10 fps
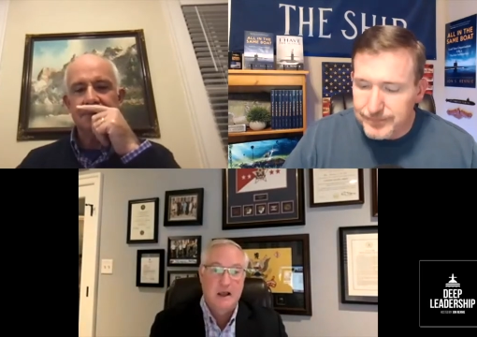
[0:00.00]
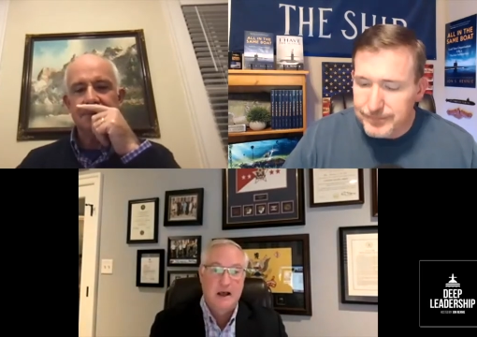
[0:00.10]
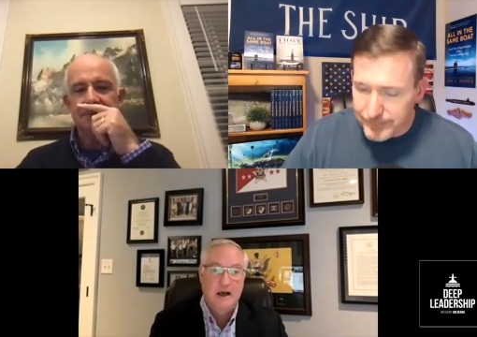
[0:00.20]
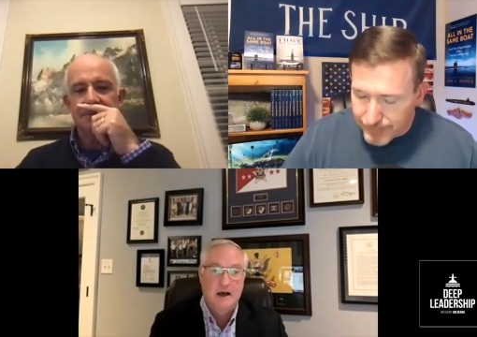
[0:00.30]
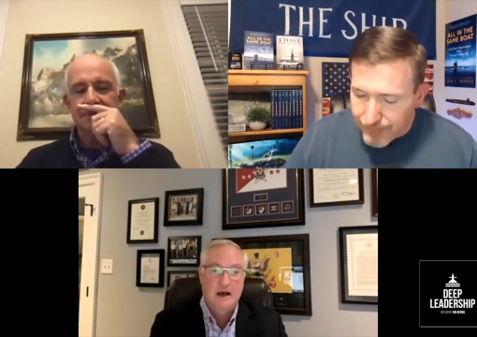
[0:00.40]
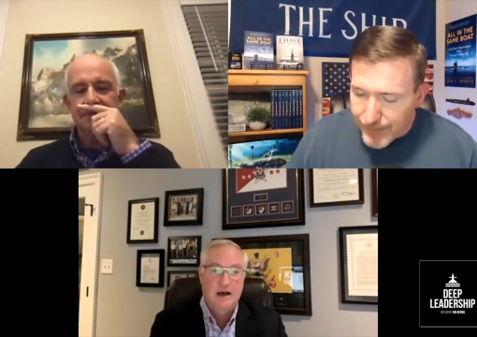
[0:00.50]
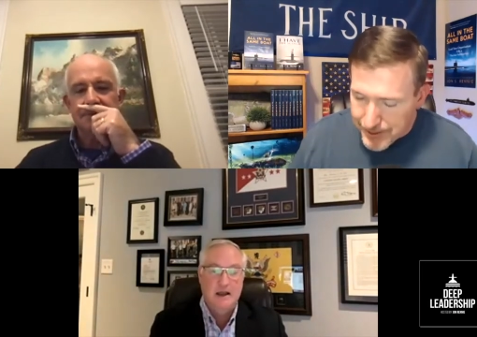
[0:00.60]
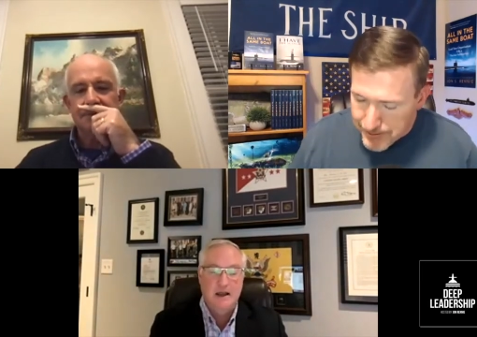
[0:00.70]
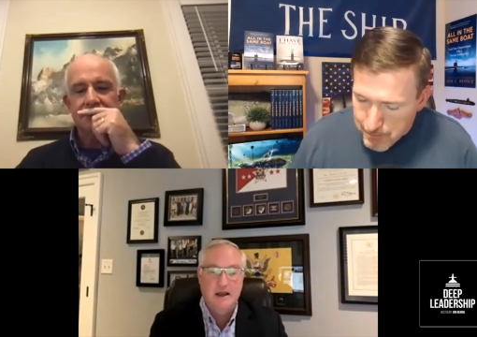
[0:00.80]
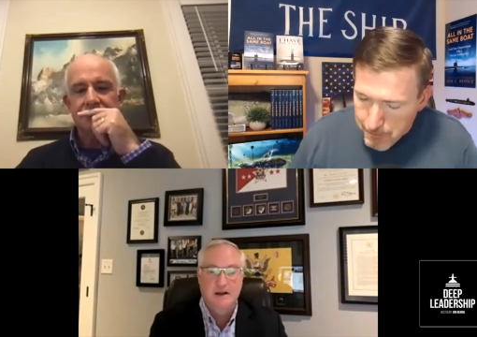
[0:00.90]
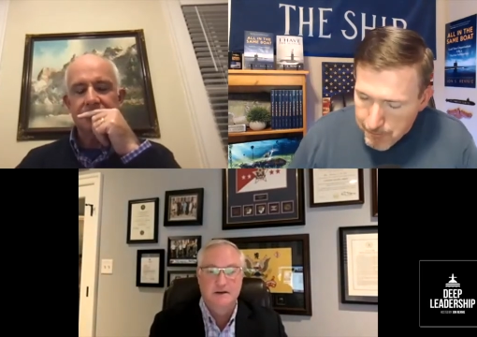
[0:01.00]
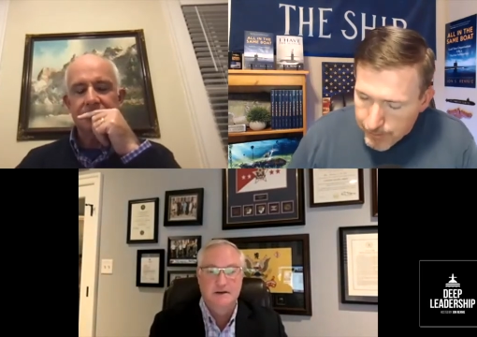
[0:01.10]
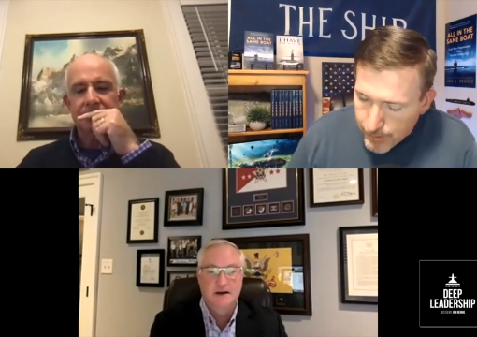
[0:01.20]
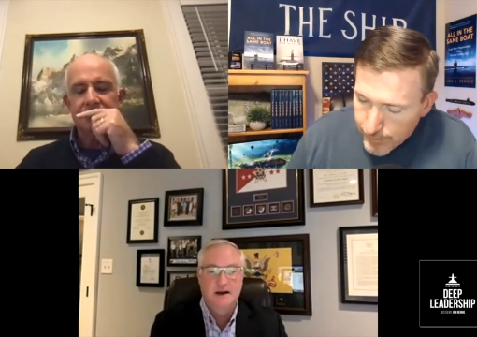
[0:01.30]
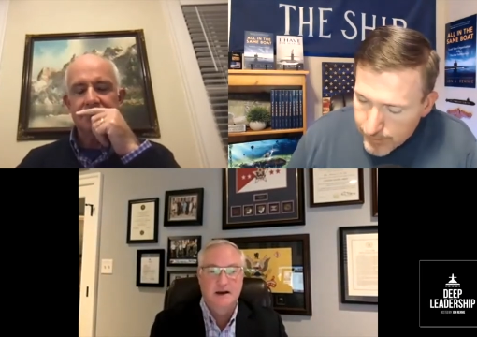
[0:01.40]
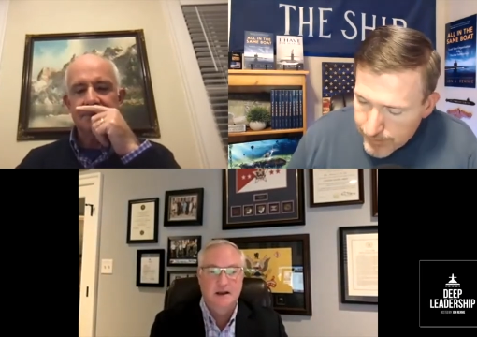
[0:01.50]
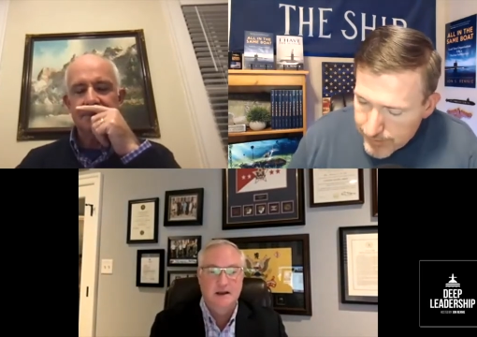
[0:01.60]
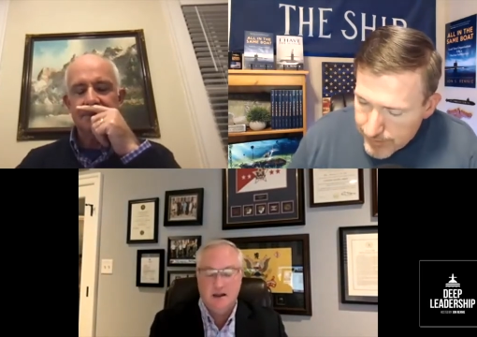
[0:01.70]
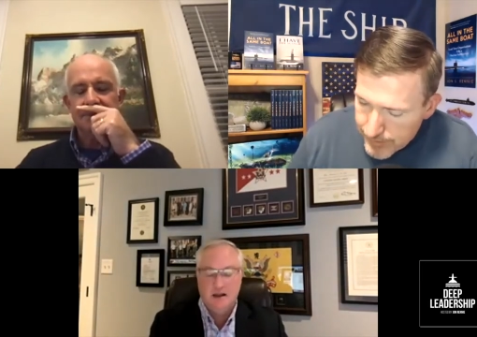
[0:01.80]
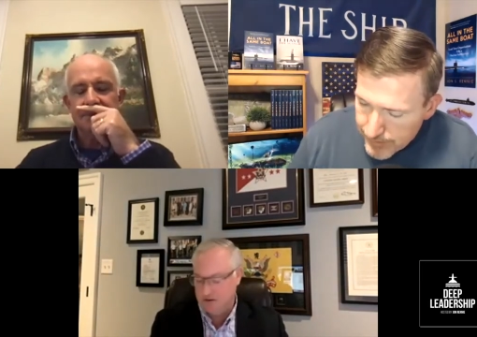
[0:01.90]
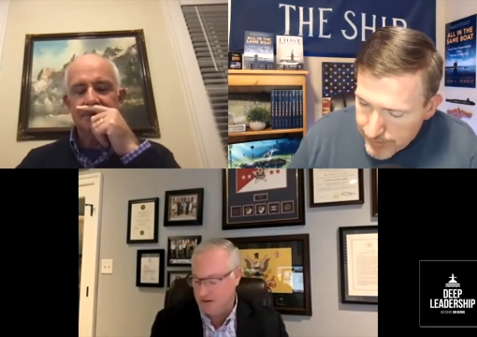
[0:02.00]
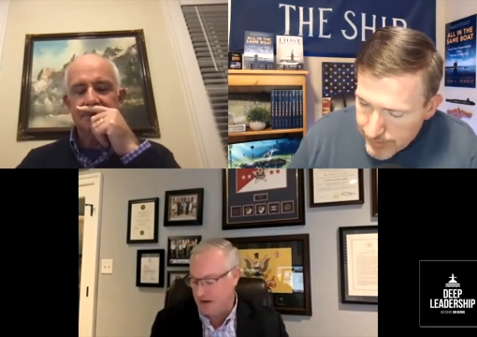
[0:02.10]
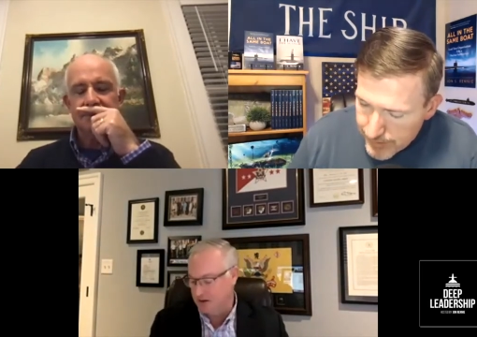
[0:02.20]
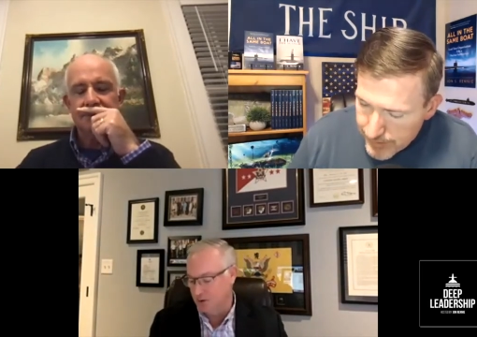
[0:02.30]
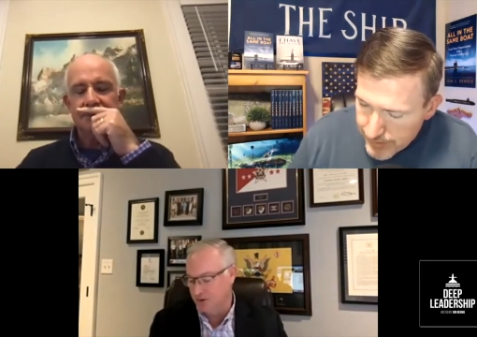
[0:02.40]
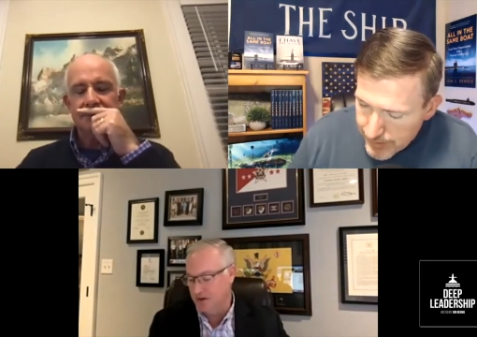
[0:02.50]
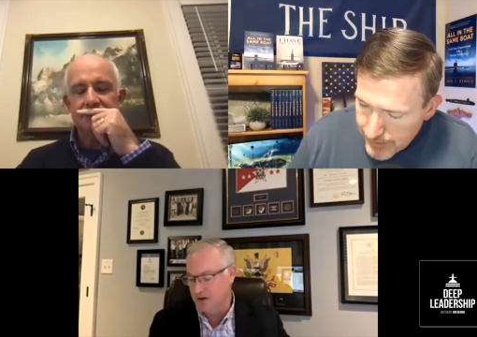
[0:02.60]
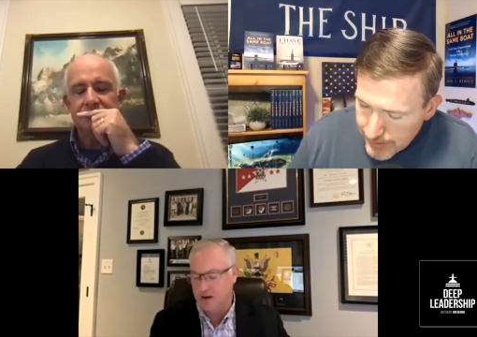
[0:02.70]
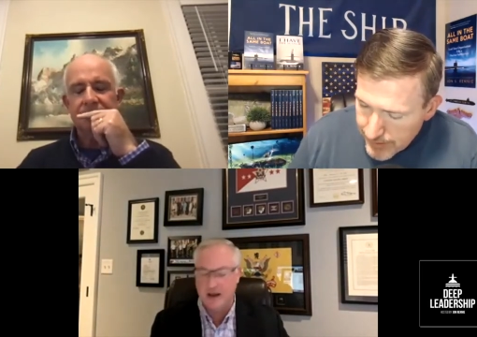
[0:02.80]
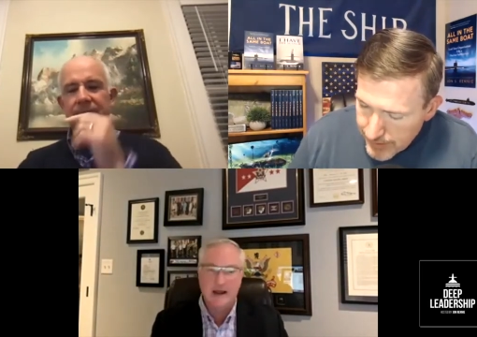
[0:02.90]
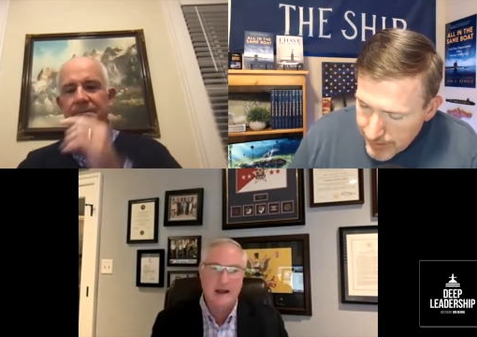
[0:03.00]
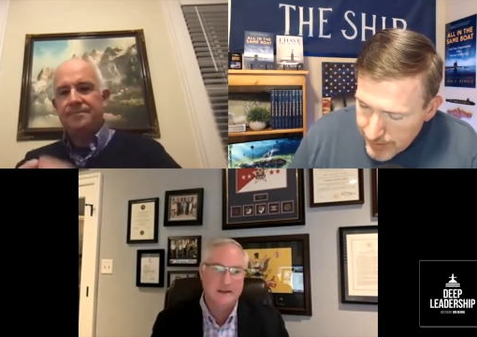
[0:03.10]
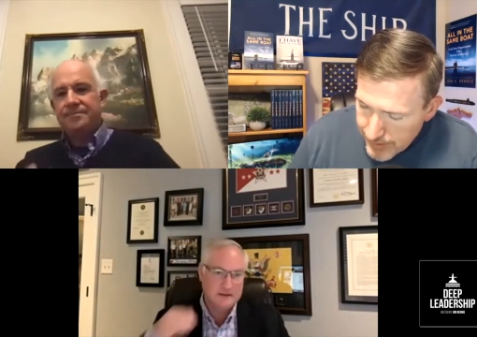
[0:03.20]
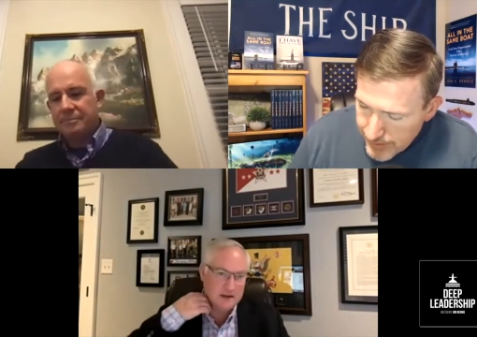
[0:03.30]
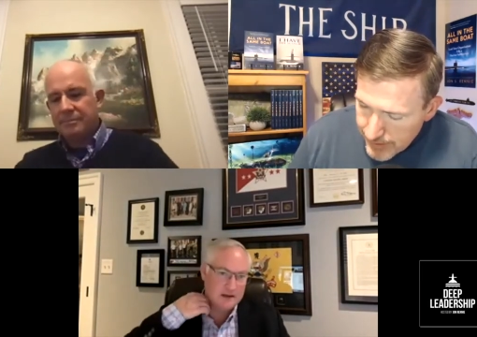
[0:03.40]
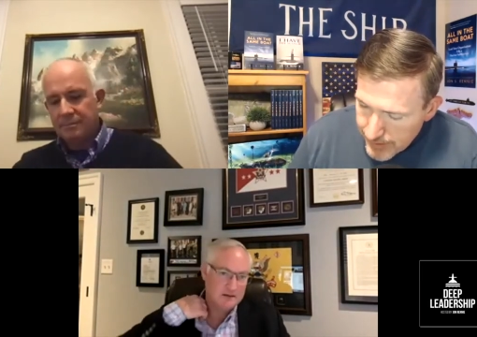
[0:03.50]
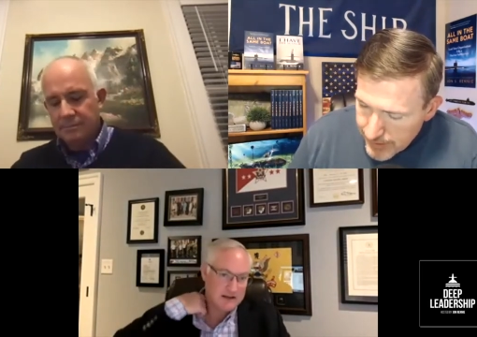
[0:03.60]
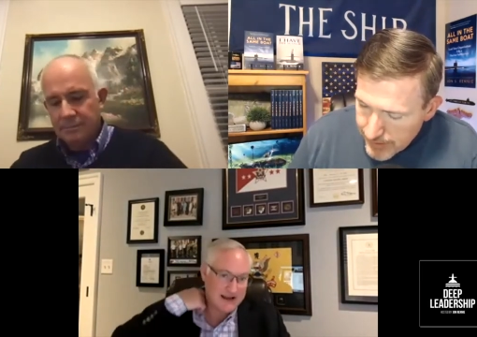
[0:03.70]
Speaker 1: uh, and uh, and and looking at the the